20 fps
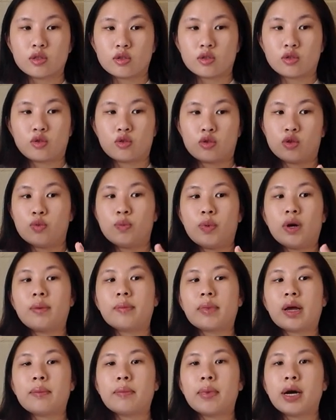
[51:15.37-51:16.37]
group up
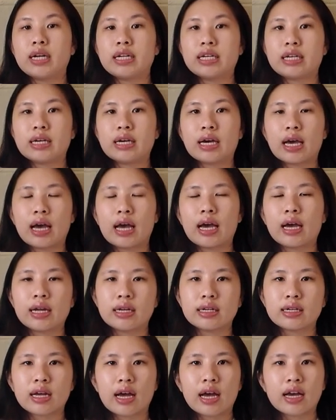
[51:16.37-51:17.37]
my money
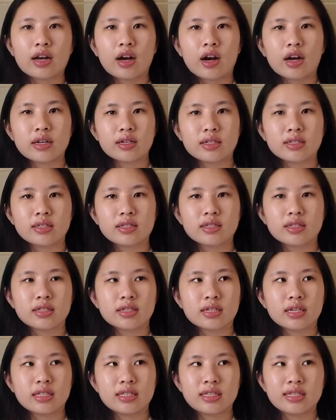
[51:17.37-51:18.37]
and I got us
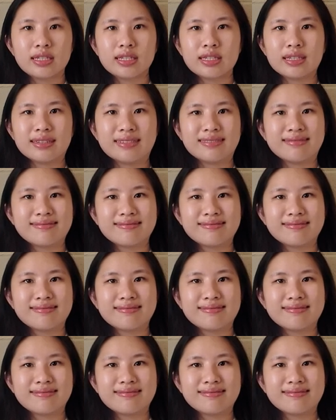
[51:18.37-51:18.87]
a tea